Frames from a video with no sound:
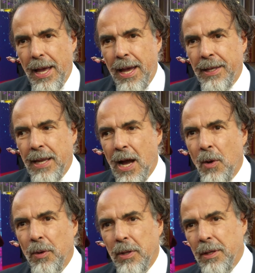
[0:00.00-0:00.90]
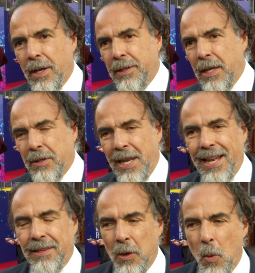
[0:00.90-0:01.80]
and now
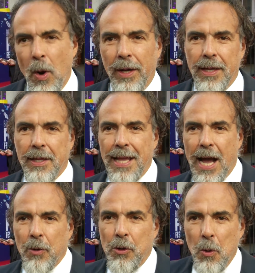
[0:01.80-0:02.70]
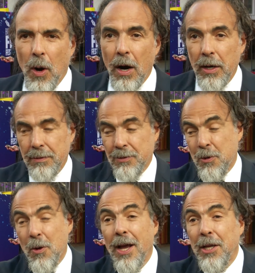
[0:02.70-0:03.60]
the one that now you are
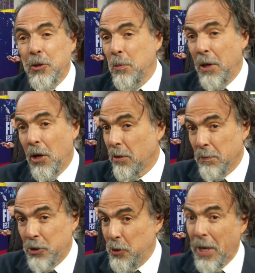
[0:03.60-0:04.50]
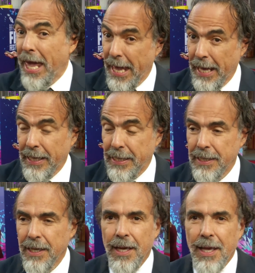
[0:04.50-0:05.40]
trying to belong but you
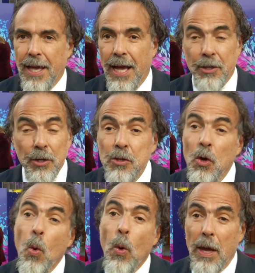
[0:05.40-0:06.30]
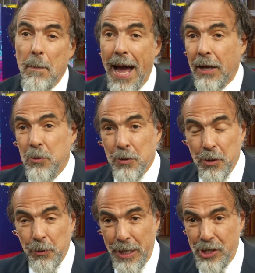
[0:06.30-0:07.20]
can't, and there's no way back to
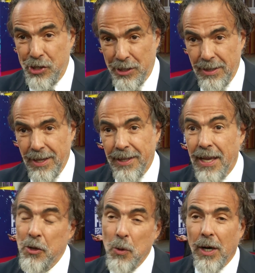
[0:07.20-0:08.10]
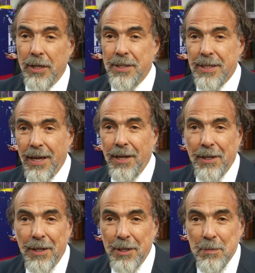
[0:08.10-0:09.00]
the origin, and then you are
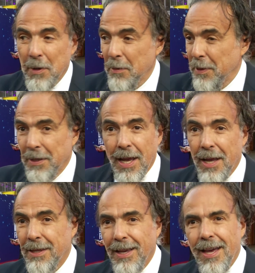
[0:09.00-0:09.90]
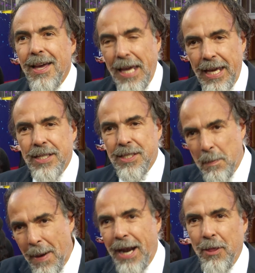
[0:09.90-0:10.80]
staying in this moment that it's
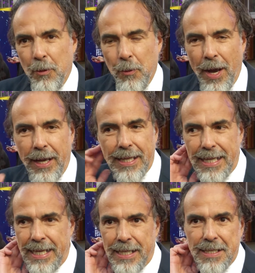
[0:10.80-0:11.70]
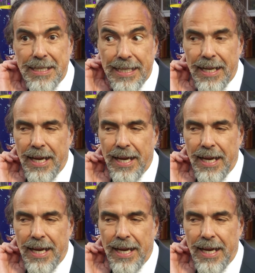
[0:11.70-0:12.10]
the Bardo, right? Is